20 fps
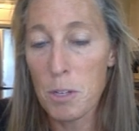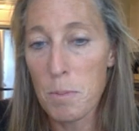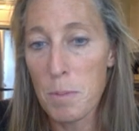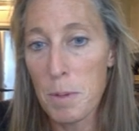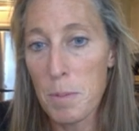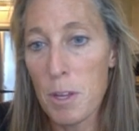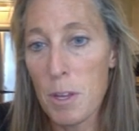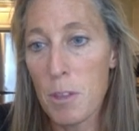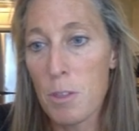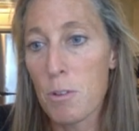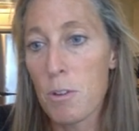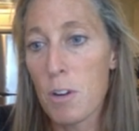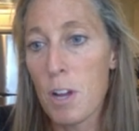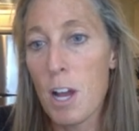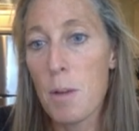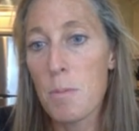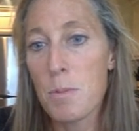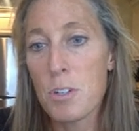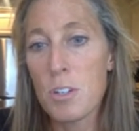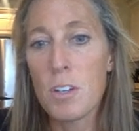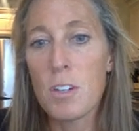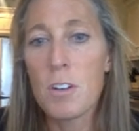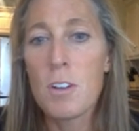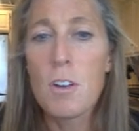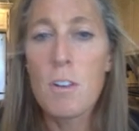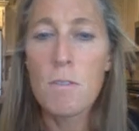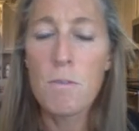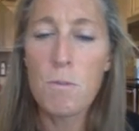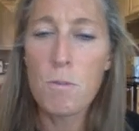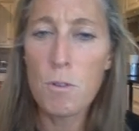may be a 3rd option
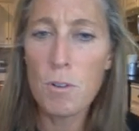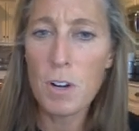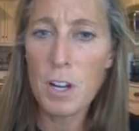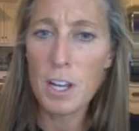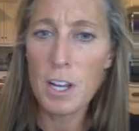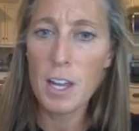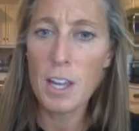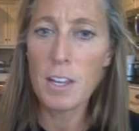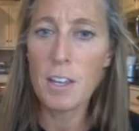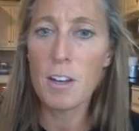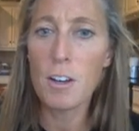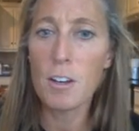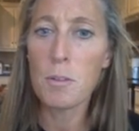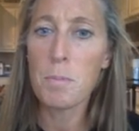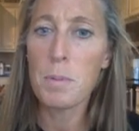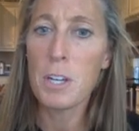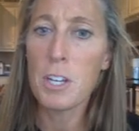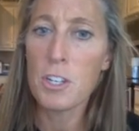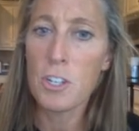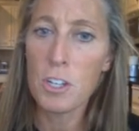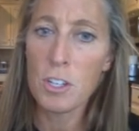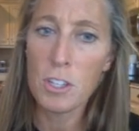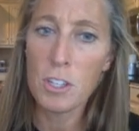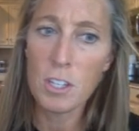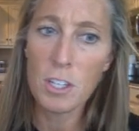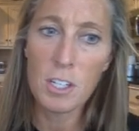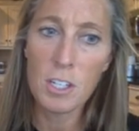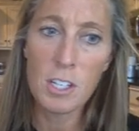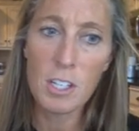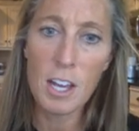for a young patient
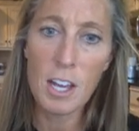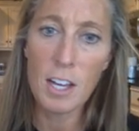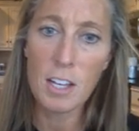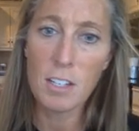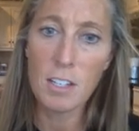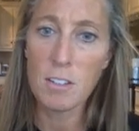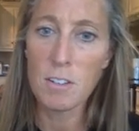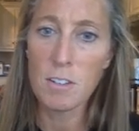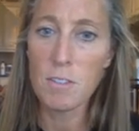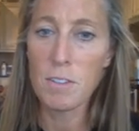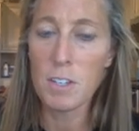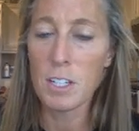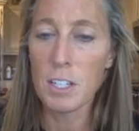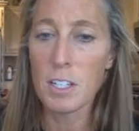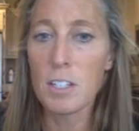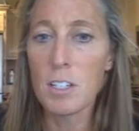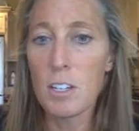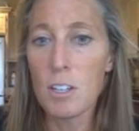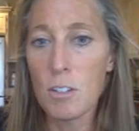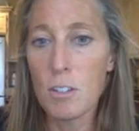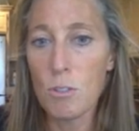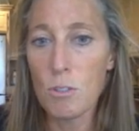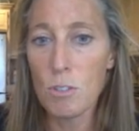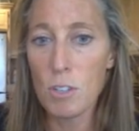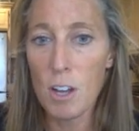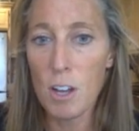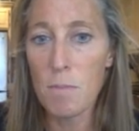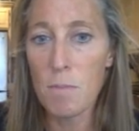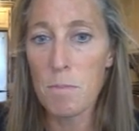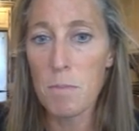that is active and continues to
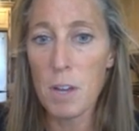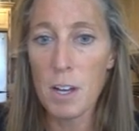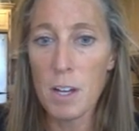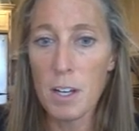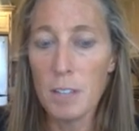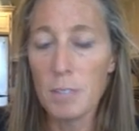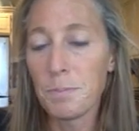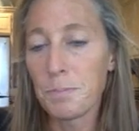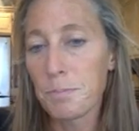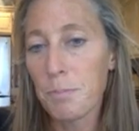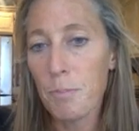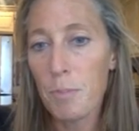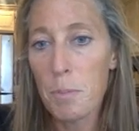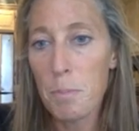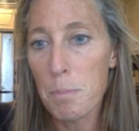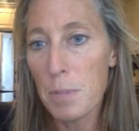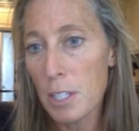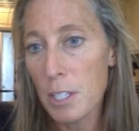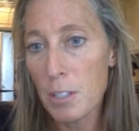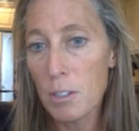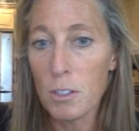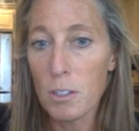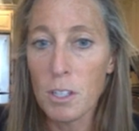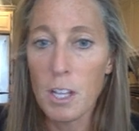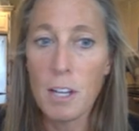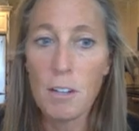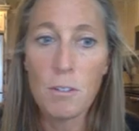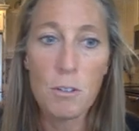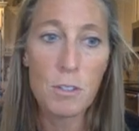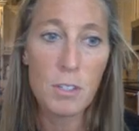have medial
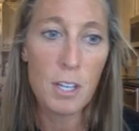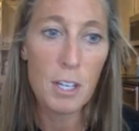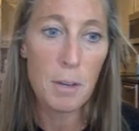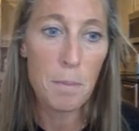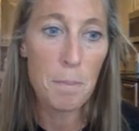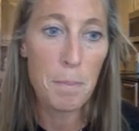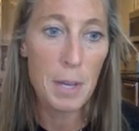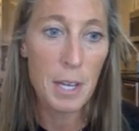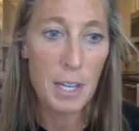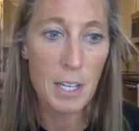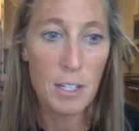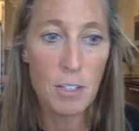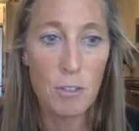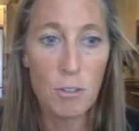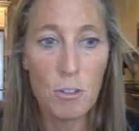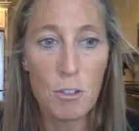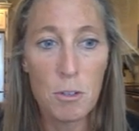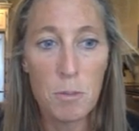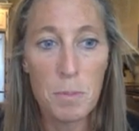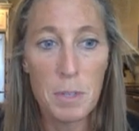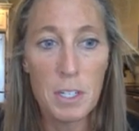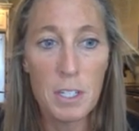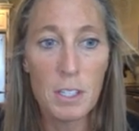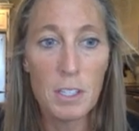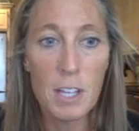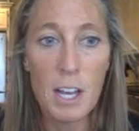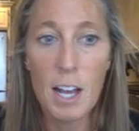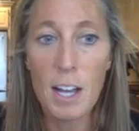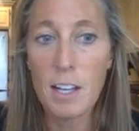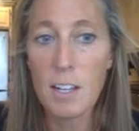lateral sided pain due to the
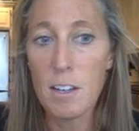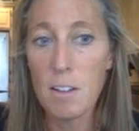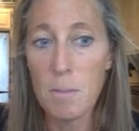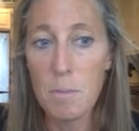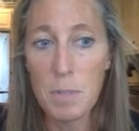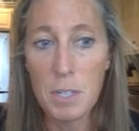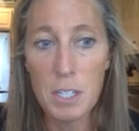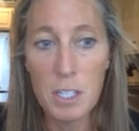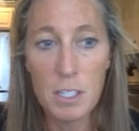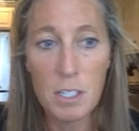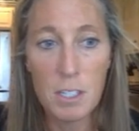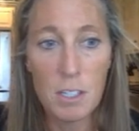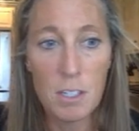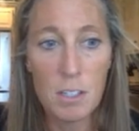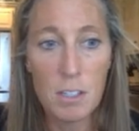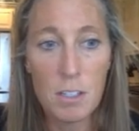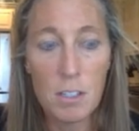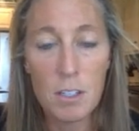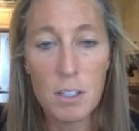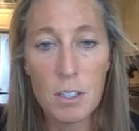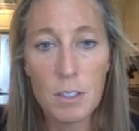lack of meniscus.